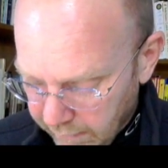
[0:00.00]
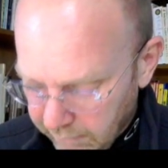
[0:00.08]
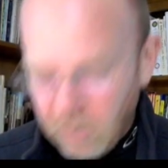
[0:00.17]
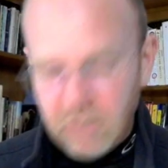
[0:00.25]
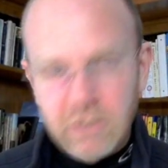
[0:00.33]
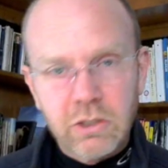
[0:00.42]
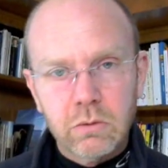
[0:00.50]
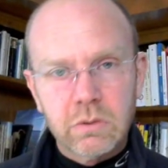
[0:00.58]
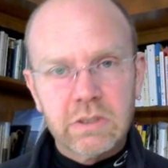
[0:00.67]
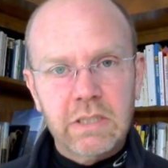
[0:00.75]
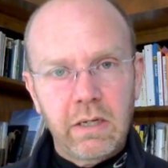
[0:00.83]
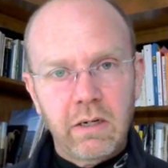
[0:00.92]

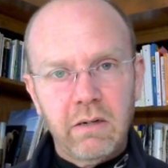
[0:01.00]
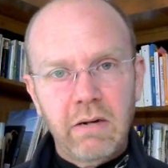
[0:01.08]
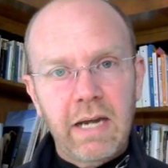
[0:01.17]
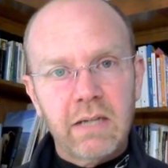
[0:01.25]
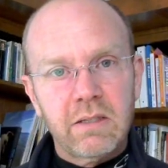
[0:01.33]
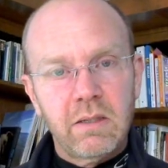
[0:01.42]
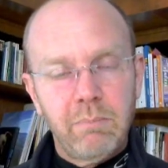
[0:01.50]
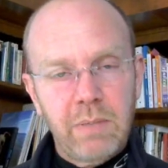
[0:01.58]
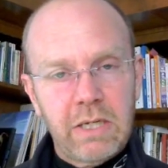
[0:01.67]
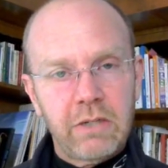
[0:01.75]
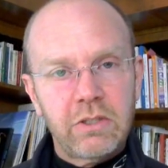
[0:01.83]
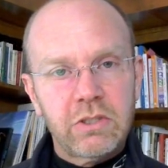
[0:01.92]
molecules can interact, the
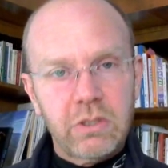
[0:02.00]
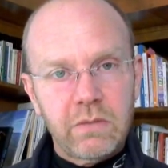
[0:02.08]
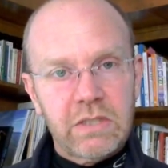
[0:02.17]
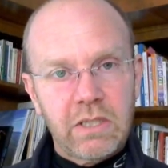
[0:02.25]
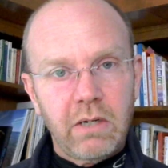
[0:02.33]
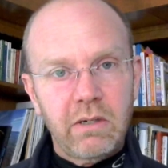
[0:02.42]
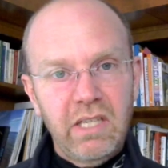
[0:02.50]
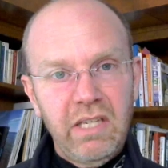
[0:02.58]
bigger the surface area,